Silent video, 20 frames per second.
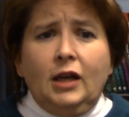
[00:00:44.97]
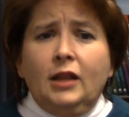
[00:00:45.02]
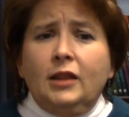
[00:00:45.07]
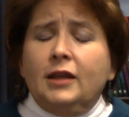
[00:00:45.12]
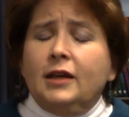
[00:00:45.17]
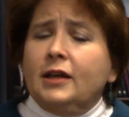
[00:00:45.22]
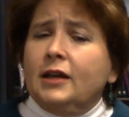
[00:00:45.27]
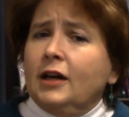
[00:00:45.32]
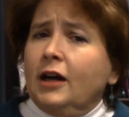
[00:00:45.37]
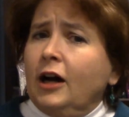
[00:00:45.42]

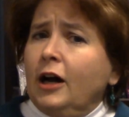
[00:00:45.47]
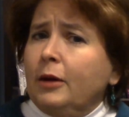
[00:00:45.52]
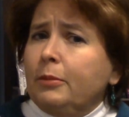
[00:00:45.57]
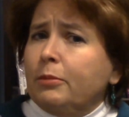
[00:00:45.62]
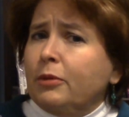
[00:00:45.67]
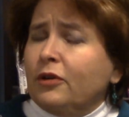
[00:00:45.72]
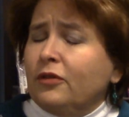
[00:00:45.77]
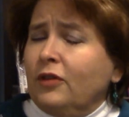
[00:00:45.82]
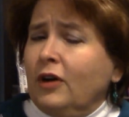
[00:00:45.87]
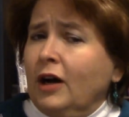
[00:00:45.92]
that God
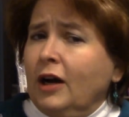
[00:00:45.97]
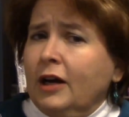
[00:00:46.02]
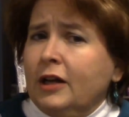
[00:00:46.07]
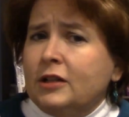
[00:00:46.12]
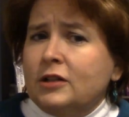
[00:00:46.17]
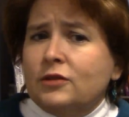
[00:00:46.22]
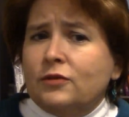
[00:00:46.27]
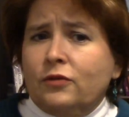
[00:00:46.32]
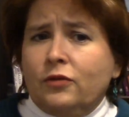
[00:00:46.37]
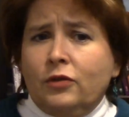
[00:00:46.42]

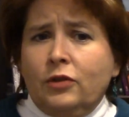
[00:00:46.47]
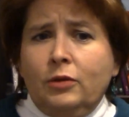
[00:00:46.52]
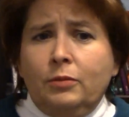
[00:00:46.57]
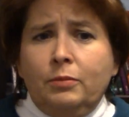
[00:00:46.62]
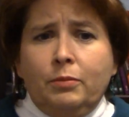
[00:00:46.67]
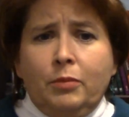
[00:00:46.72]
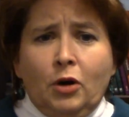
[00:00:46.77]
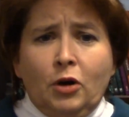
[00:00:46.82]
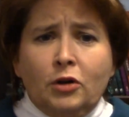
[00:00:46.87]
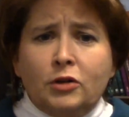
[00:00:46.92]
provides for the
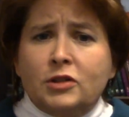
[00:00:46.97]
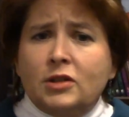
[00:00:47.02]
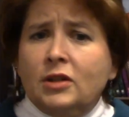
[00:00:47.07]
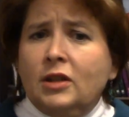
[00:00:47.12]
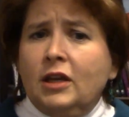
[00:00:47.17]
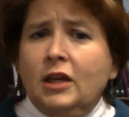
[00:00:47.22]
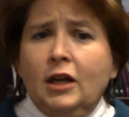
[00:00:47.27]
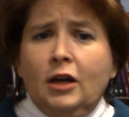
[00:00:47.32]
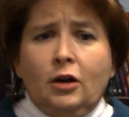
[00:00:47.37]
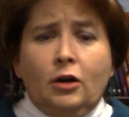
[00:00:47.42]
birds of
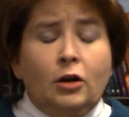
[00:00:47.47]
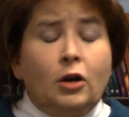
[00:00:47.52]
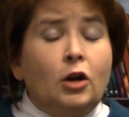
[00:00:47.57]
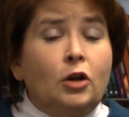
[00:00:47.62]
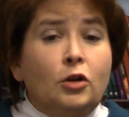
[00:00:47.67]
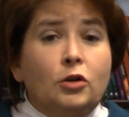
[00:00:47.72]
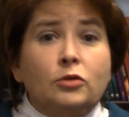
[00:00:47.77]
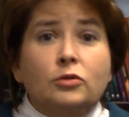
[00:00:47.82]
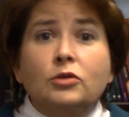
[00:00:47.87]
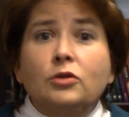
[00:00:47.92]
the air
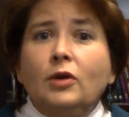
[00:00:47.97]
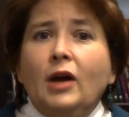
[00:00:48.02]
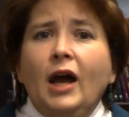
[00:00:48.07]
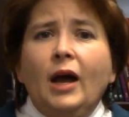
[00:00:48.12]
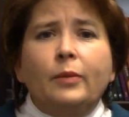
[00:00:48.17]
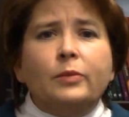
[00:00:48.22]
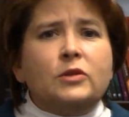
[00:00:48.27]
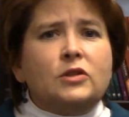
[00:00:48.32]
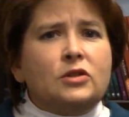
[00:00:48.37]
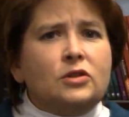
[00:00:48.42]
who do
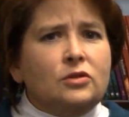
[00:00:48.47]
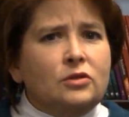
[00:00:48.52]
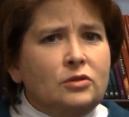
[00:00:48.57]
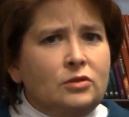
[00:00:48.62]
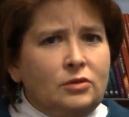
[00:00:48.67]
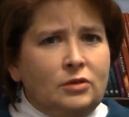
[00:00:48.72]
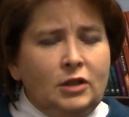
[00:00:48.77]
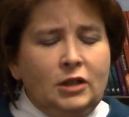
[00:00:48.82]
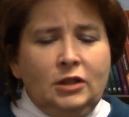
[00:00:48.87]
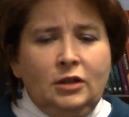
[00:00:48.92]

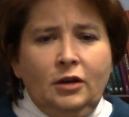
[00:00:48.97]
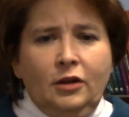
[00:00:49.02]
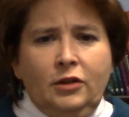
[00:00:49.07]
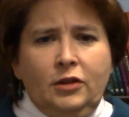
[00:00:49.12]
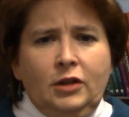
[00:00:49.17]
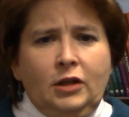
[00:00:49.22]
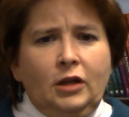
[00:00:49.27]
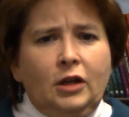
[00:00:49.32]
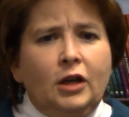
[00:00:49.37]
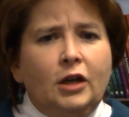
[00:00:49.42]
absolutely
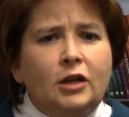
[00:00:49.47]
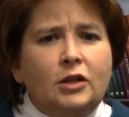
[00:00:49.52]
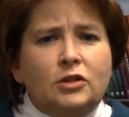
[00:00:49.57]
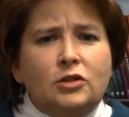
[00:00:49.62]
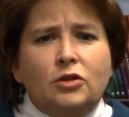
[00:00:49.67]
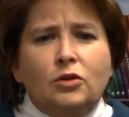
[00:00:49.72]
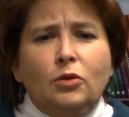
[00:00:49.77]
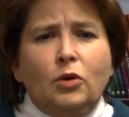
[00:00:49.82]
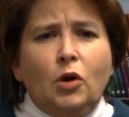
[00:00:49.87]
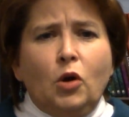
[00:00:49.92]
nothing
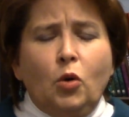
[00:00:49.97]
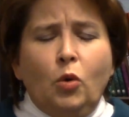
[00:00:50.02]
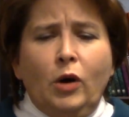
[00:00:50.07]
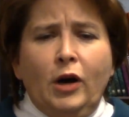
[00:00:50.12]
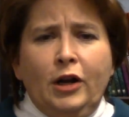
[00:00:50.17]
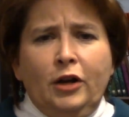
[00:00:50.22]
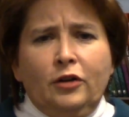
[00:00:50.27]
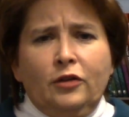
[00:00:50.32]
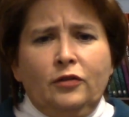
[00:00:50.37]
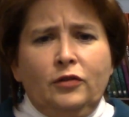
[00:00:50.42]
to
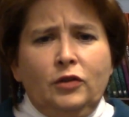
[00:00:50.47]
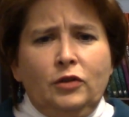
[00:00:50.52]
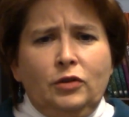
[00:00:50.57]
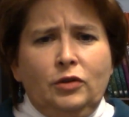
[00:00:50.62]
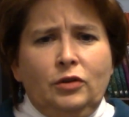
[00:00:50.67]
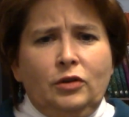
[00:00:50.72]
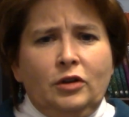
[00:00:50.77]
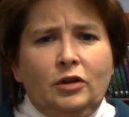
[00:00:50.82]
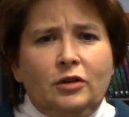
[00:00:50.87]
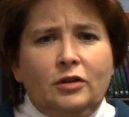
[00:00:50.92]
acquire food.